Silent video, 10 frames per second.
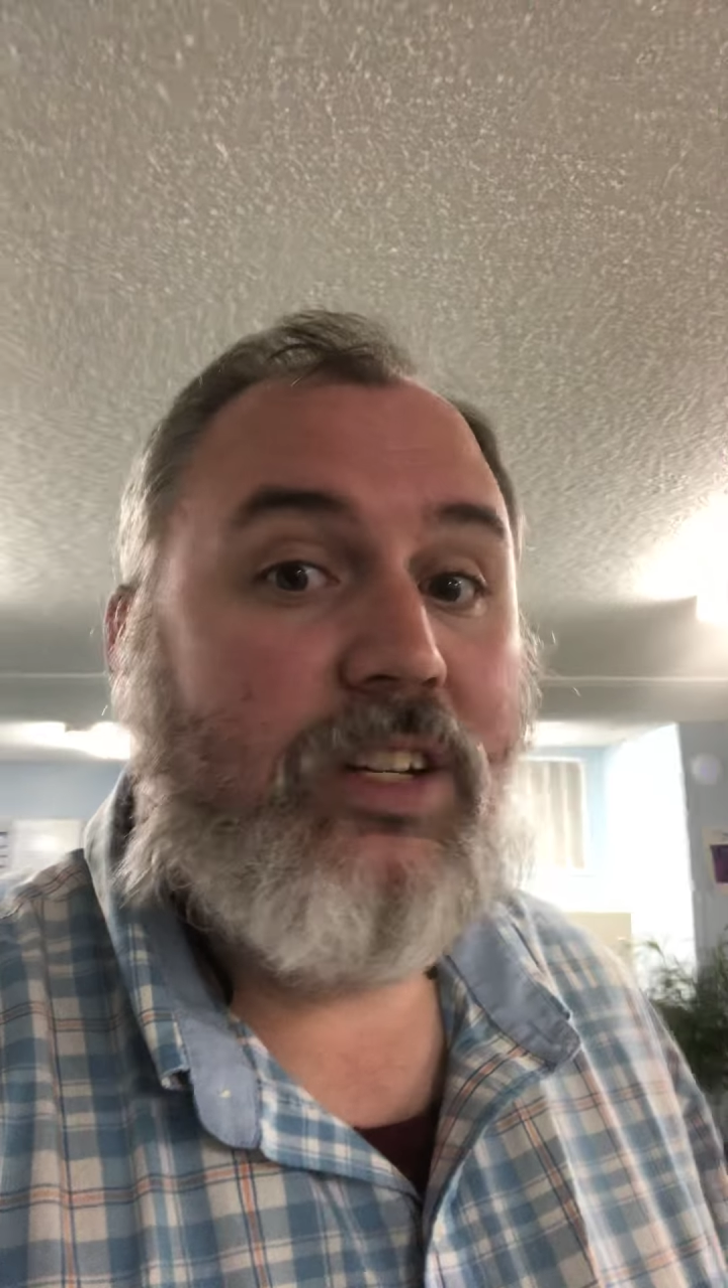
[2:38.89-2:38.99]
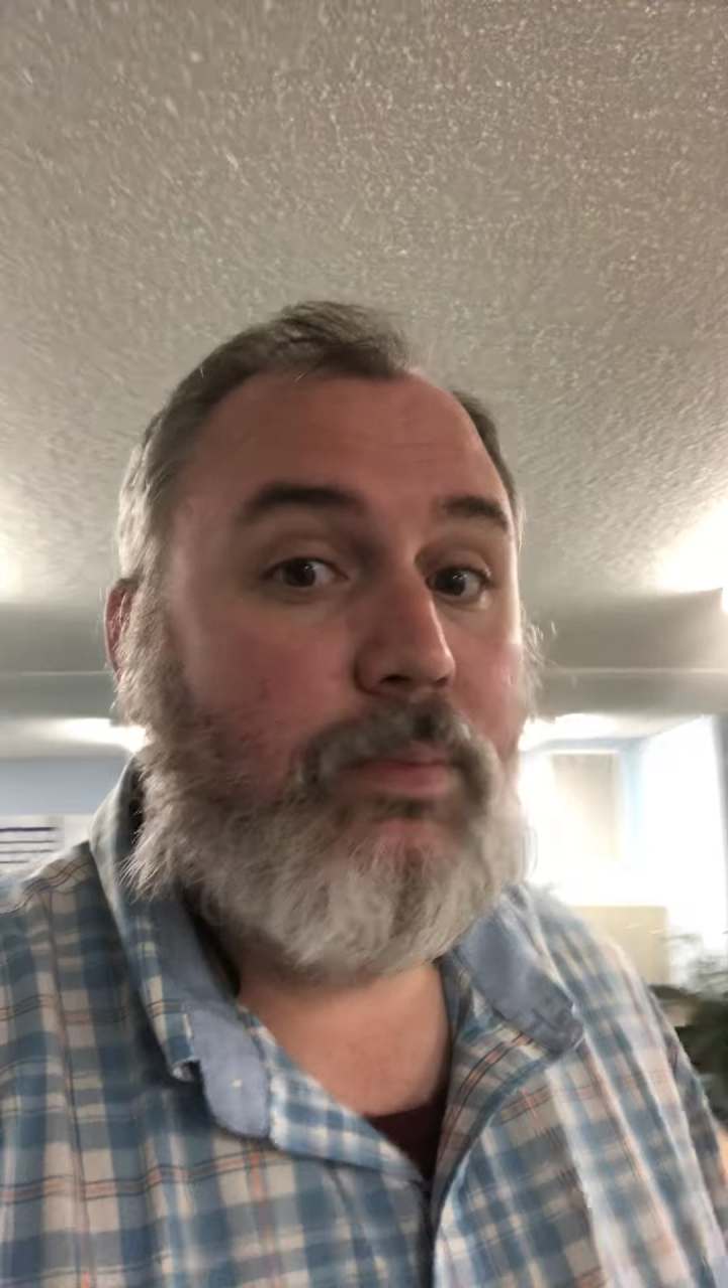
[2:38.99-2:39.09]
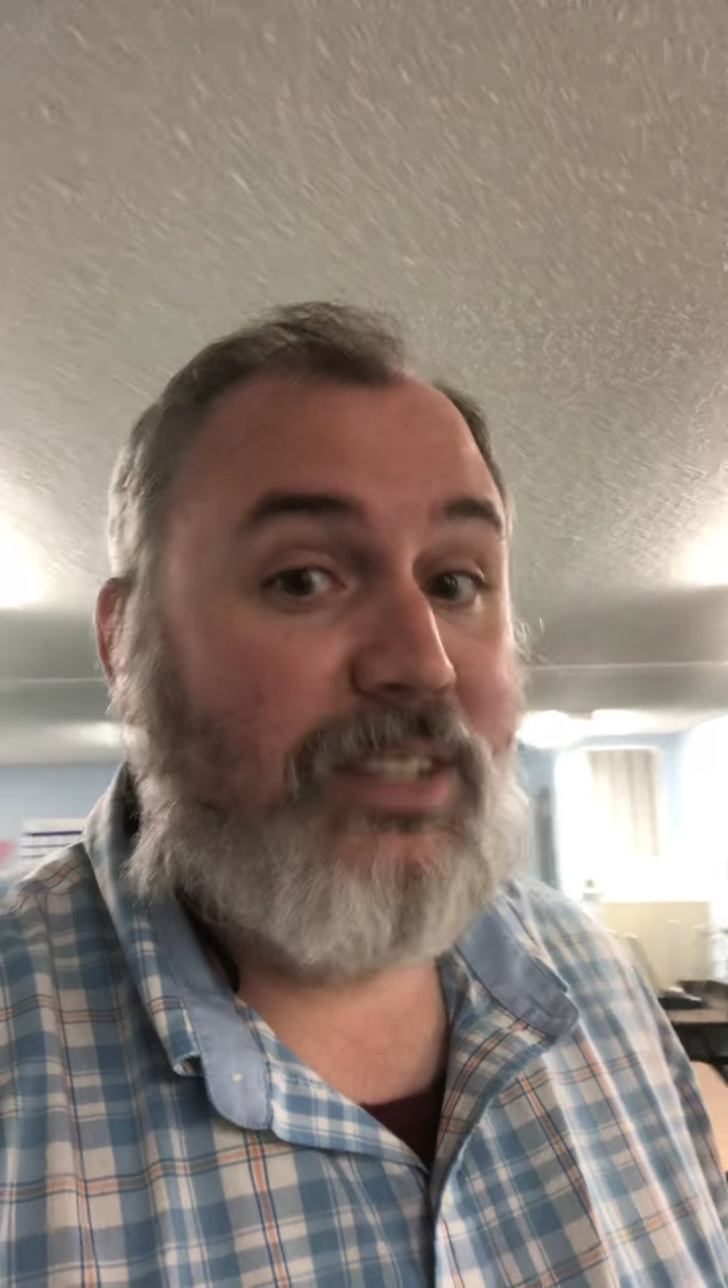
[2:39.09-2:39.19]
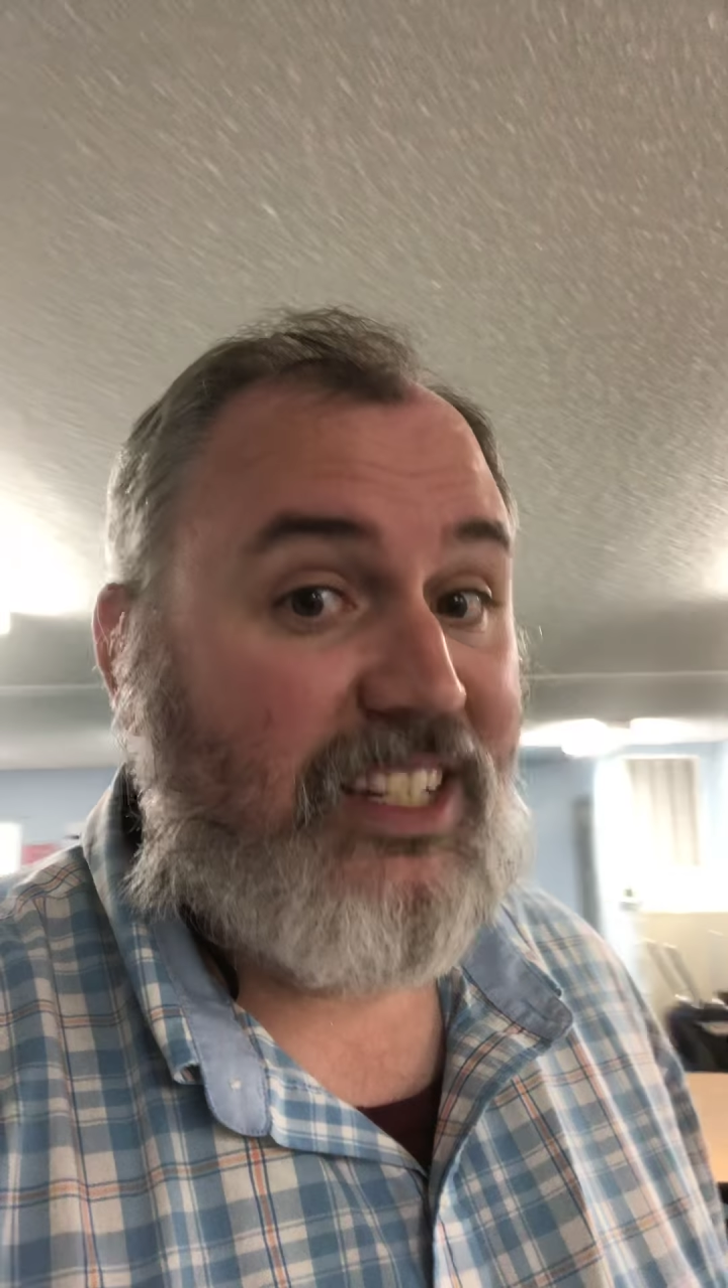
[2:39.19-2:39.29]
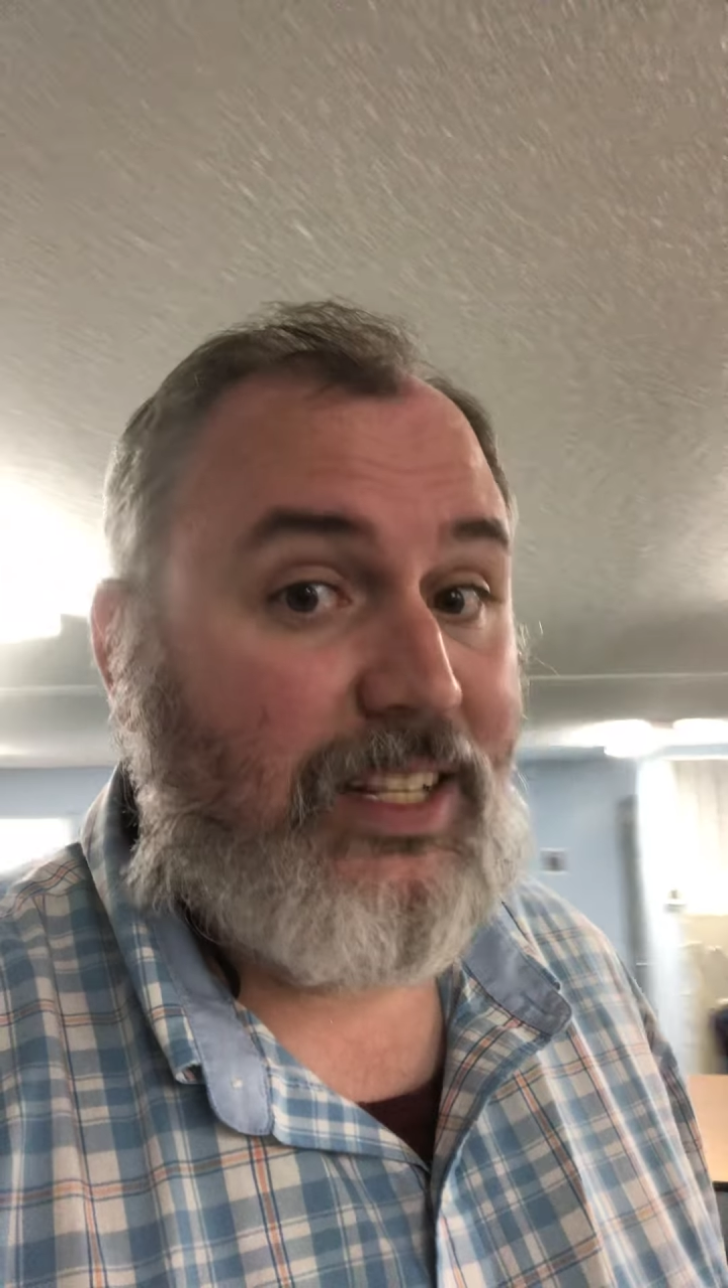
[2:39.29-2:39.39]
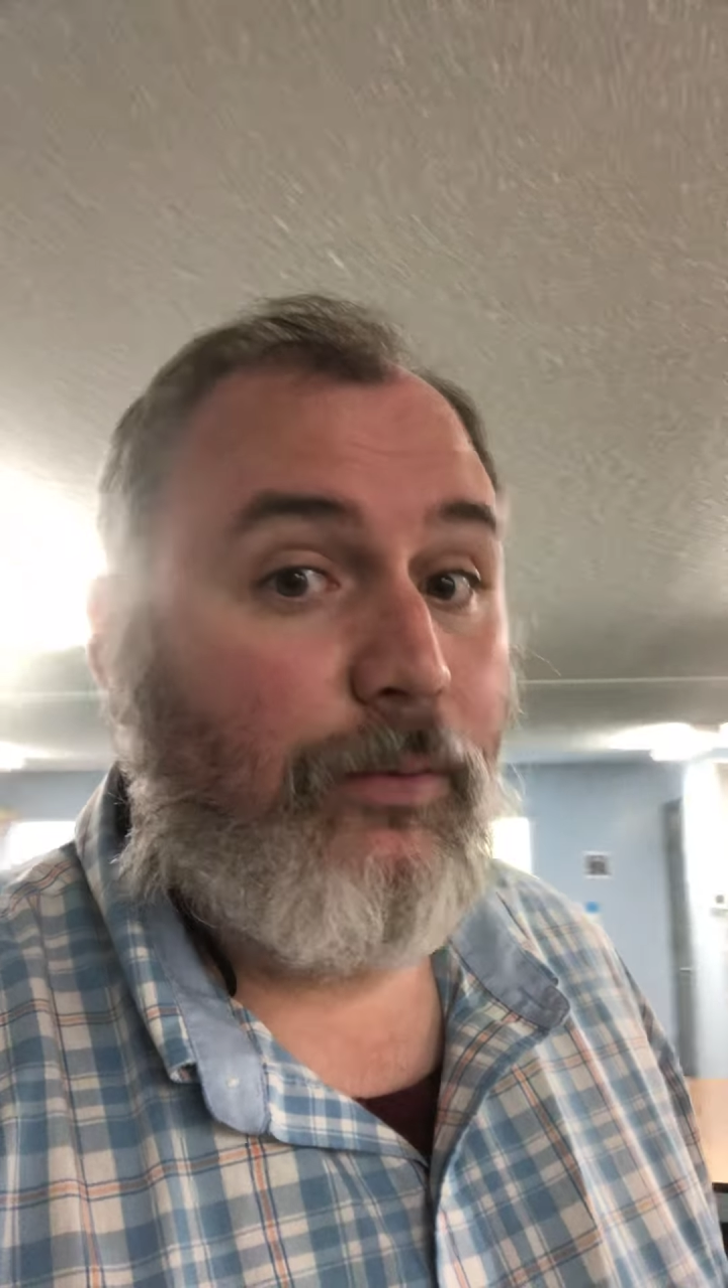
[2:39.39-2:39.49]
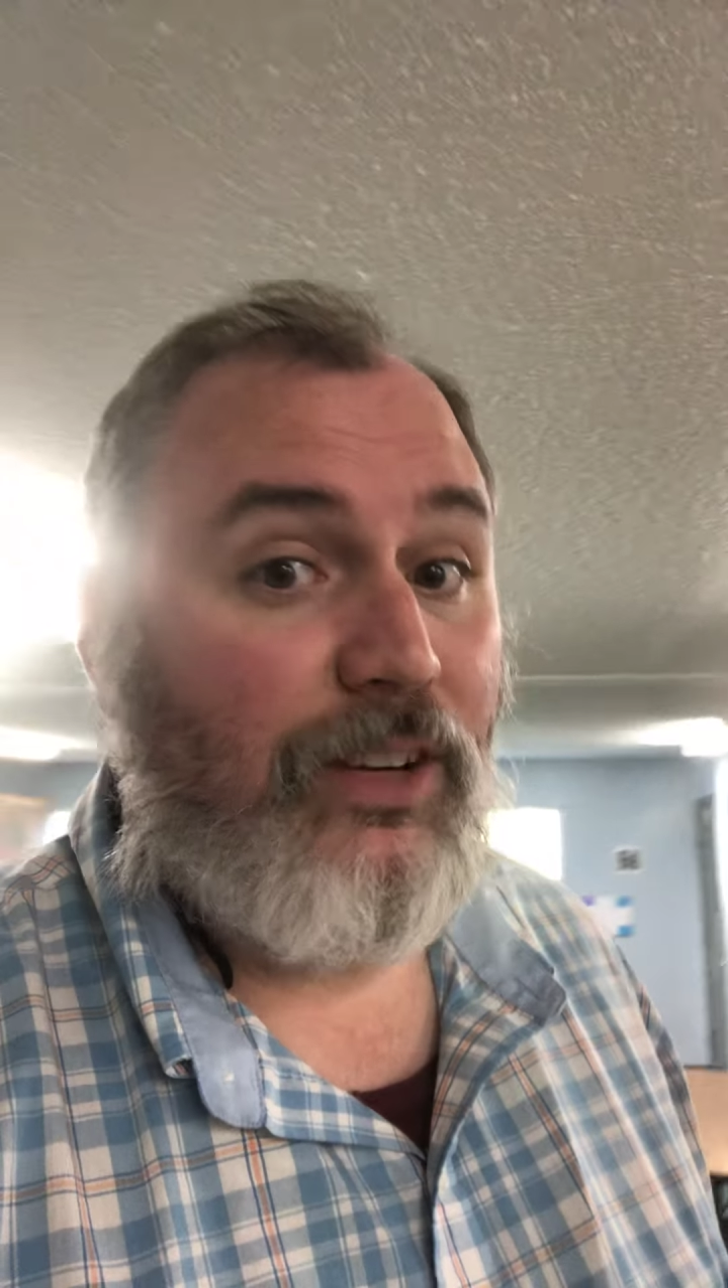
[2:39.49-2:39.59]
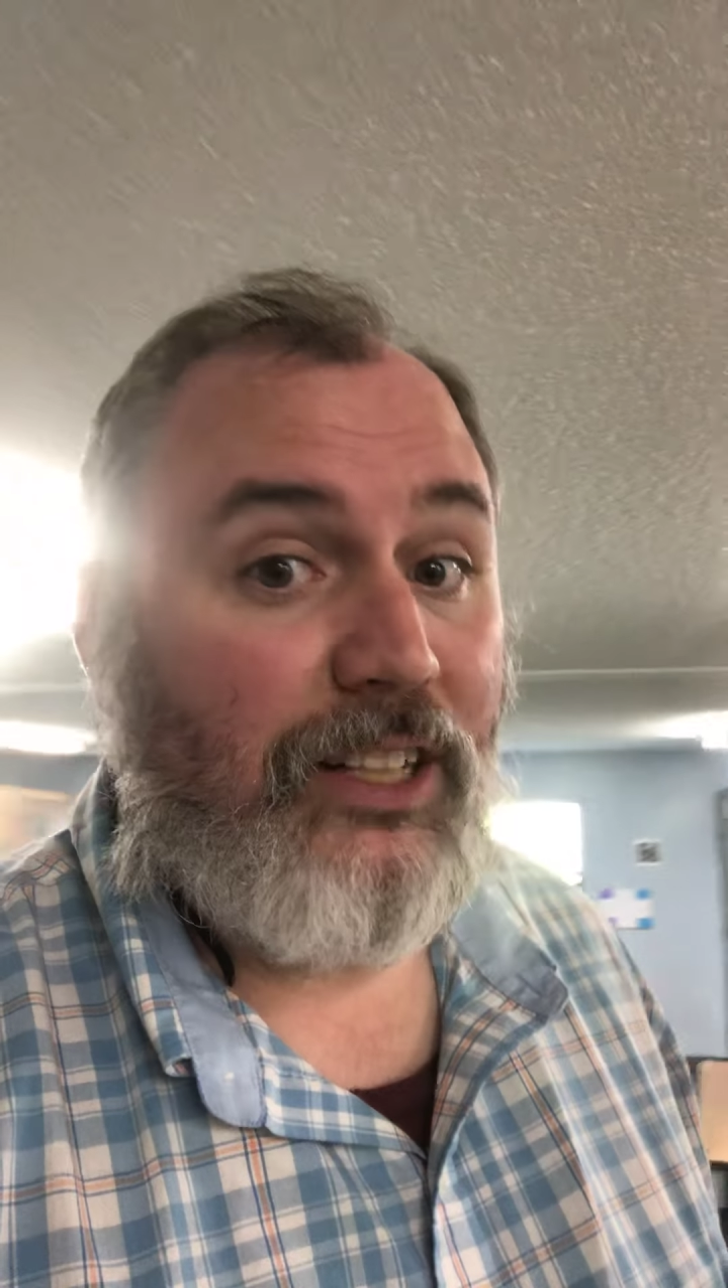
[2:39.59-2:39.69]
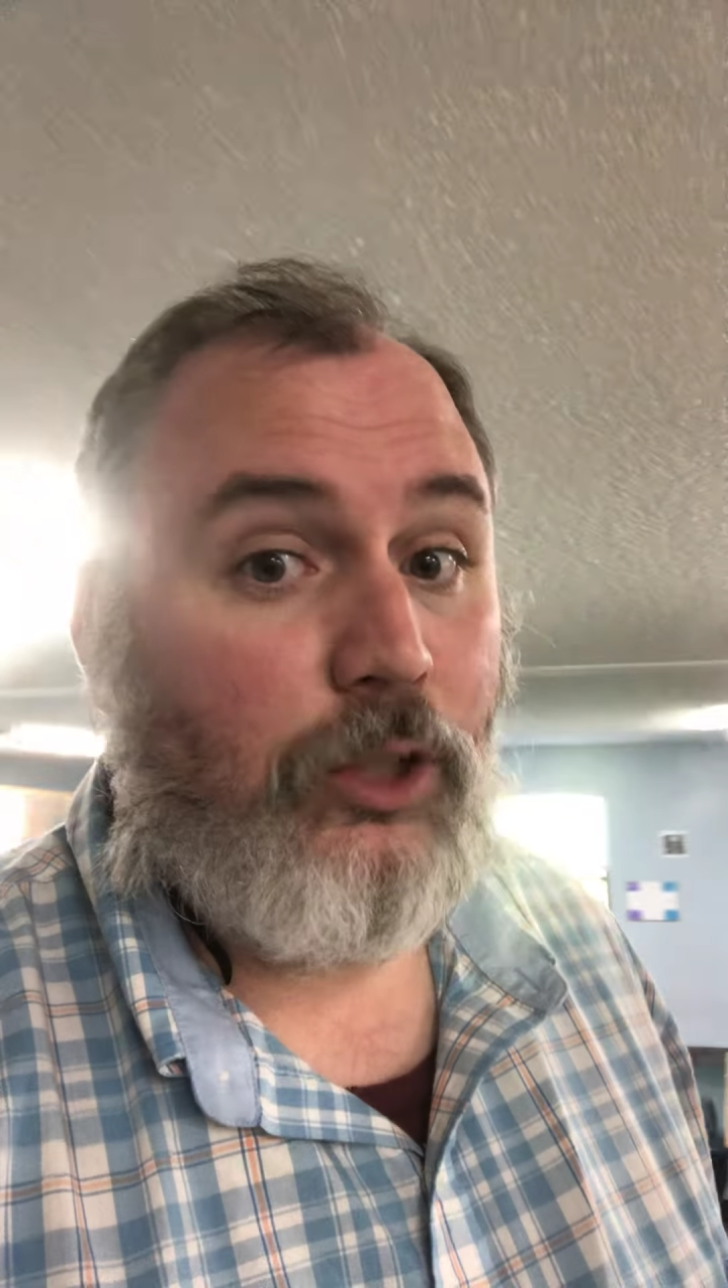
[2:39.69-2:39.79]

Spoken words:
specific